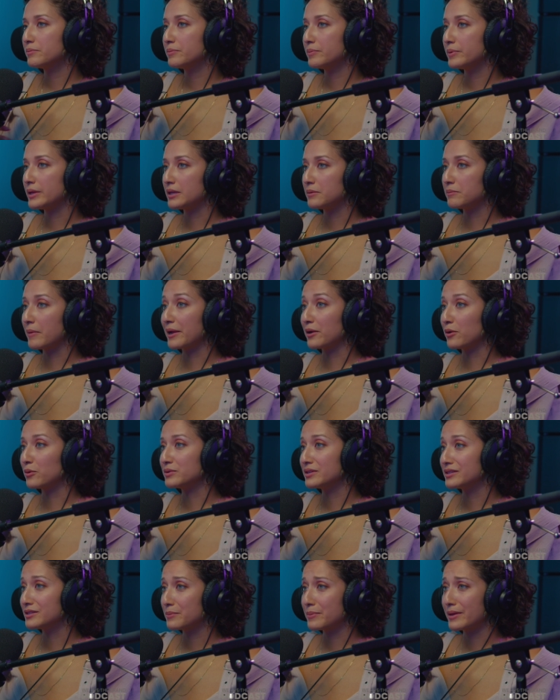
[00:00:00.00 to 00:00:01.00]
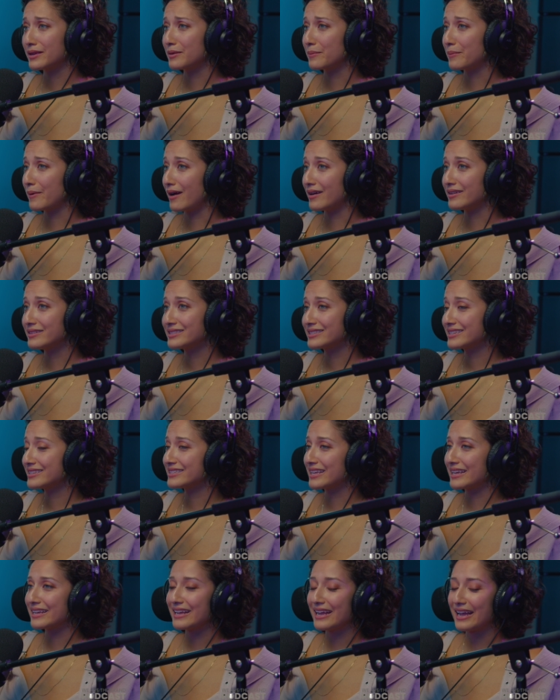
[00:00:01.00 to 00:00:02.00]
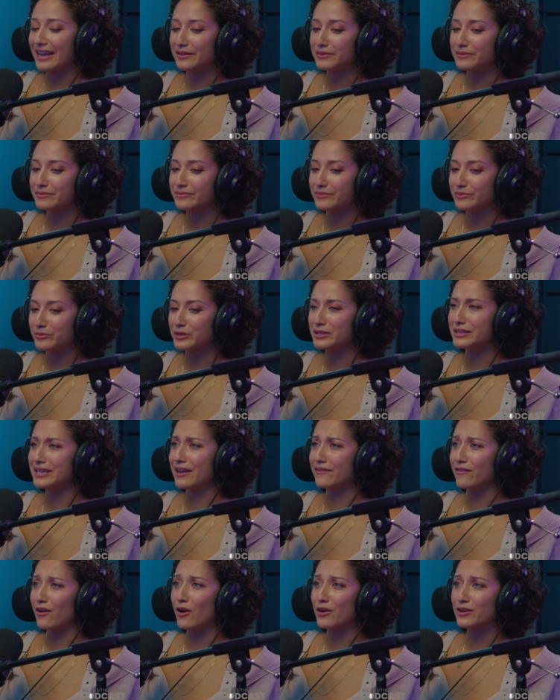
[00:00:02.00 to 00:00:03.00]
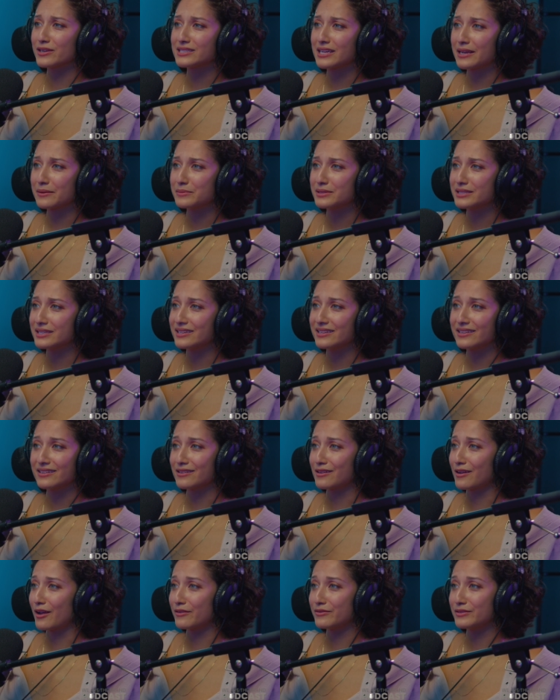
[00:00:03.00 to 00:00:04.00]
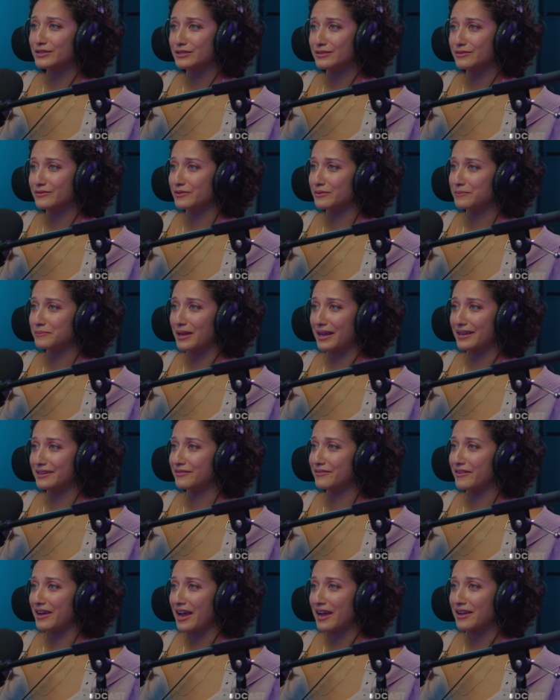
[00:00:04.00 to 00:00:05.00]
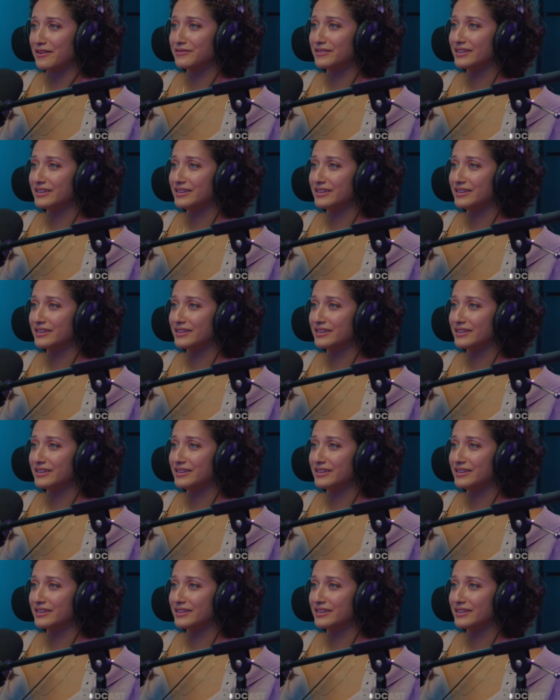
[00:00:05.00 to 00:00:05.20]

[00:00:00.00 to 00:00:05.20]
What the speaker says: being my own independent boss, because I really have a hard time sitting in an office from 9 to 5.